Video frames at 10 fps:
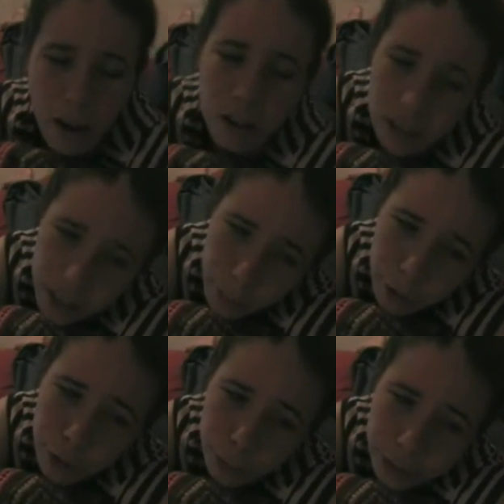heart.
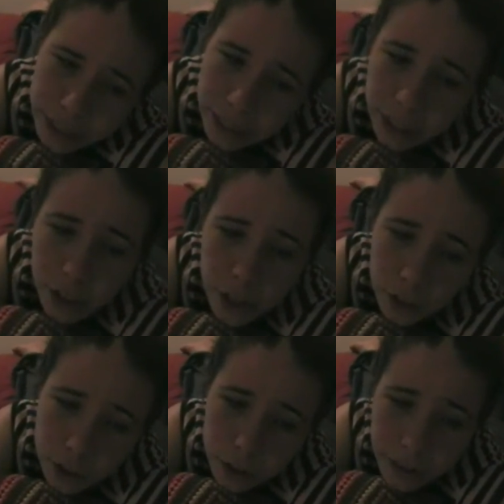Number three, in
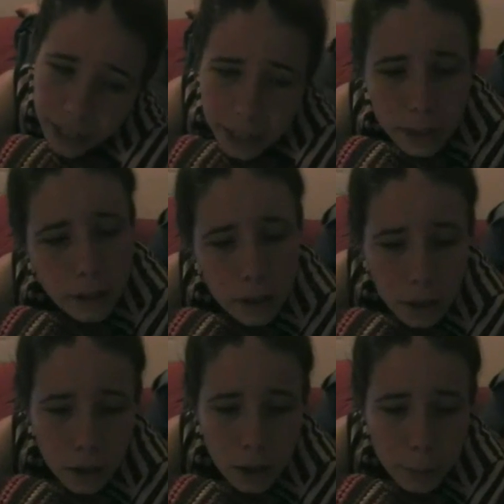third grade,
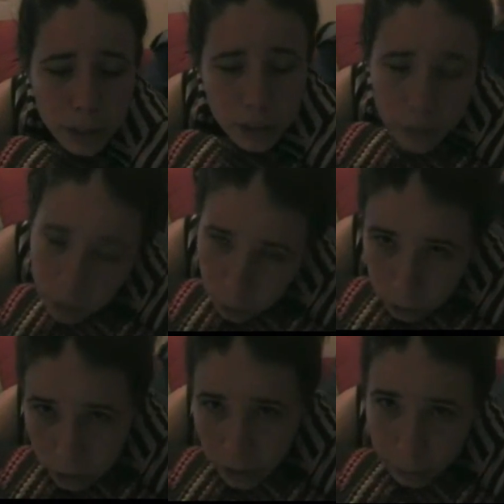a bunch of little
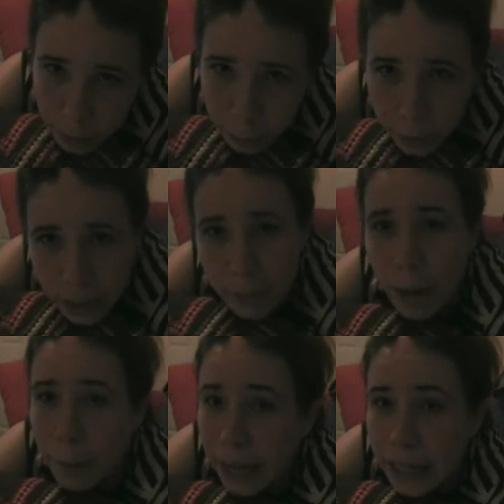girls dared me to pull down
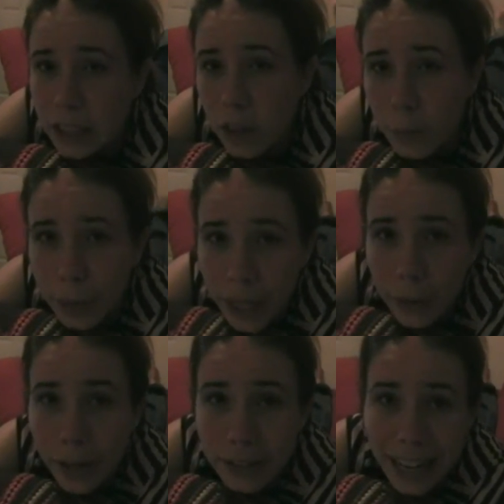my pants on the
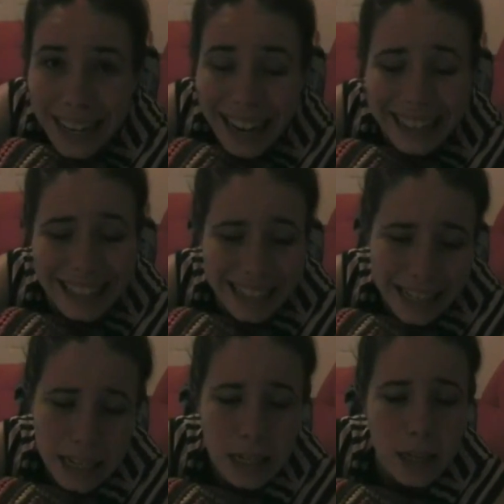playground, and I
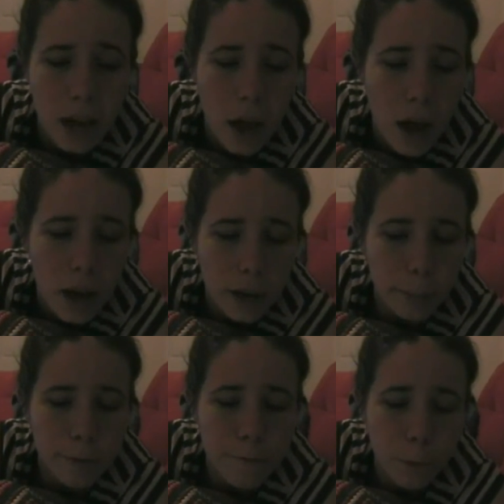did.
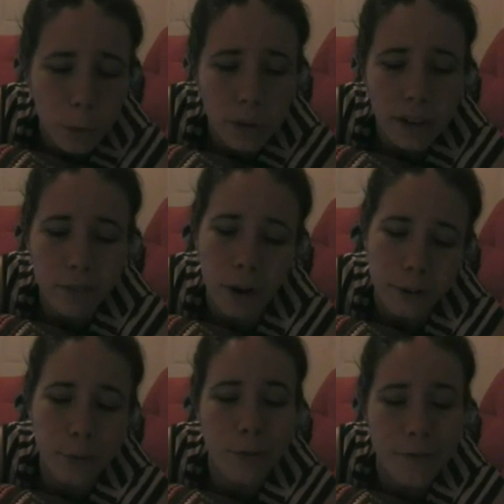Number four, I've
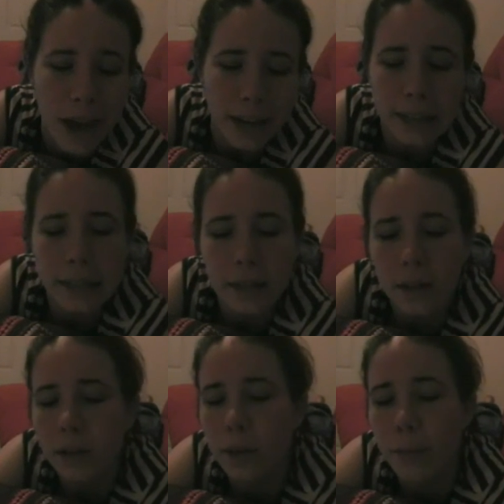walked through the
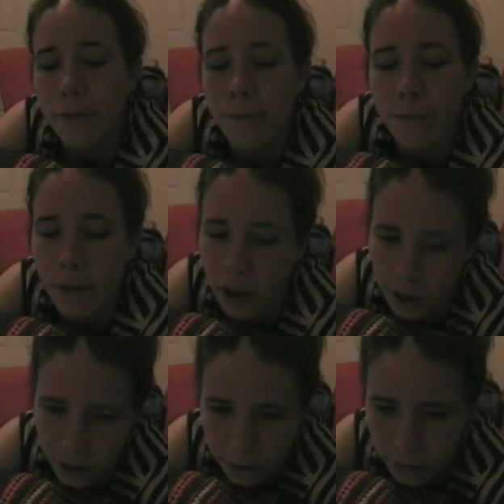Vatican. Number
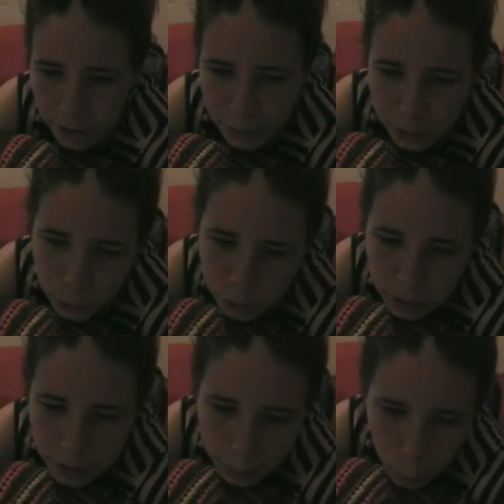five, I've been to
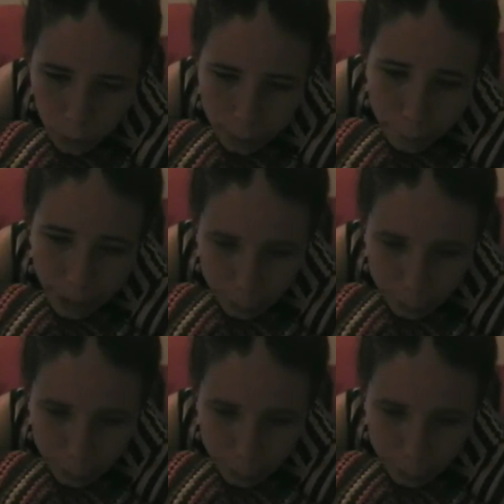sleepaway